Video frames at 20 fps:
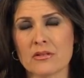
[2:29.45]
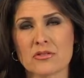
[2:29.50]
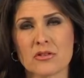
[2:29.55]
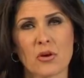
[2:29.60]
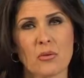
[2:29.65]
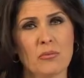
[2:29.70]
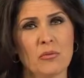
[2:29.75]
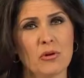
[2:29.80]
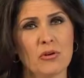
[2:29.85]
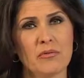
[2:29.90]
So
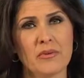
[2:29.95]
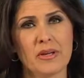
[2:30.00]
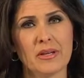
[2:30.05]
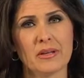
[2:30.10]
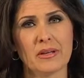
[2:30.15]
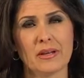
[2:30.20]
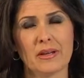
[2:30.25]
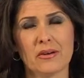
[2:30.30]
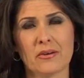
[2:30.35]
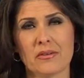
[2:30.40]
moving
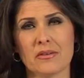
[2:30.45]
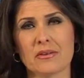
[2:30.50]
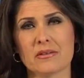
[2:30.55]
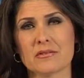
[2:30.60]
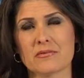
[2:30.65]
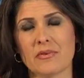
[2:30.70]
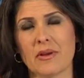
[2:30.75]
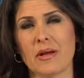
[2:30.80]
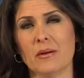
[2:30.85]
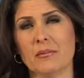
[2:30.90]
to hear this
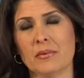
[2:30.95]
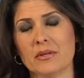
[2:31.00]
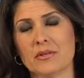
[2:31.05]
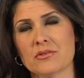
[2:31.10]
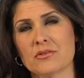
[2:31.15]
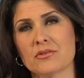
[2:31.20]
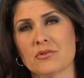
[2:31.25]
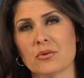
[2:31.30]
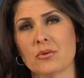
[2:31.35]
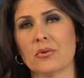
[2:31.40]
family
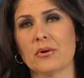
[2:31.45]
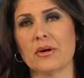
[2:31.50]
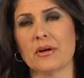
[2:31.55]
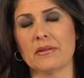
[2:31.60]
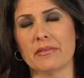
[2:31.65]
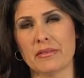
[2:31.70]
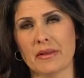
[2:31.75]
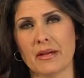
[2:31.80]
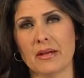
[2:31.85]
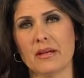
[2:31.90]
story.
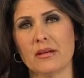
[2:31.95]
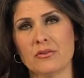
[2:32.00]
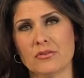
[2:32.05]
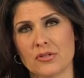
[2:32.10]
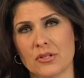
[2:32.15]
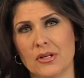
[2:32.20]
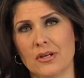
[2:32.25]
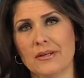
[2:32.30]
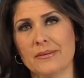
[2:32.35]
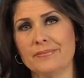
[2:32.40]
Thank you,
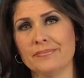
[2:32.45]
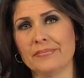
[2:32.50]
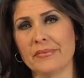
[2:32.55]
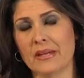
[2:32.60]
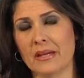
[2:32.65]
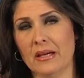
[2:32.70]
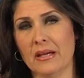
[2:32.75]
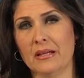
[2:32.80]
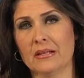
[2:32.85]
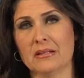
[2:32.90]
John.
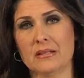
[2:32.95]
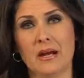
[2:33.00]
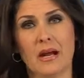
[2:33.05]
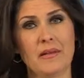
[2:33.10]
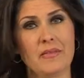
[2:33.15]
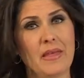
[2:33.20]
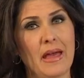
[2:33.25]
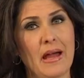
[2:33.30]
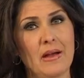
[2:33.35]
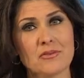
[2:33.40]

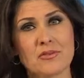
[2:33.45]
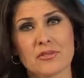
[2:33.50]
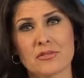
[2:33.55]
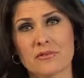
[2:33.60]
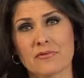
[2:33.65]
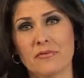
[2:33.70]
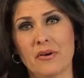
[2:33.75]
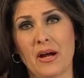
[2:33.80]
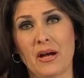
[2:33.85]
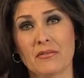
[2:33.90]
Tonight, thousands
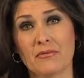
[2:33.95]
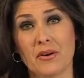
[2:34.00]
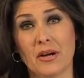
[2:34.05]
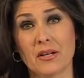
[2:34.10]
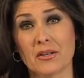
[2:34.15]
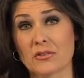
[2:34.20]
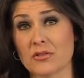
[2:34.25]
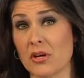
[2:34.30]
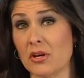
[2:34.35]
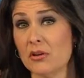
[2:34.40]
of
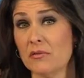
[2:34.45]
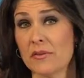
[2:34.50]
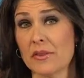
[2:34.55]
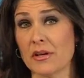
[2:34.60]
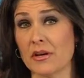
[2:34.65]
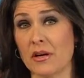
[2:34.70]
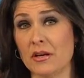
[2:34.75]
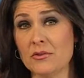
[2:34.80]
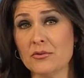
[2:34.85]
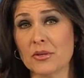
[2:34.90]
firefighters all over the
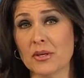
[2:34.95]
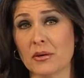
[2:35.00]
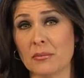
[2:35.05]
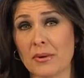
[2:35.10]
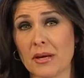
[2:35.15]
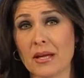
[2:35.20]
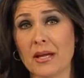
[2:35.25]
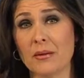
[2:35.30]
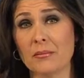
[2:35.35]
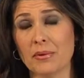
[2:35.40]
country are
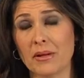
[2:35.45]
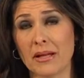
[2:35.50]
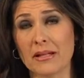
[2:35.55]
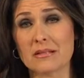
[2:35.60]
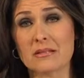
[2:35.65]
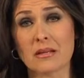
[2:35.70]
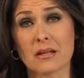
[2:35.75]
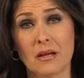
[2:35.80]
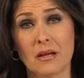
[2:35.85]
making plans to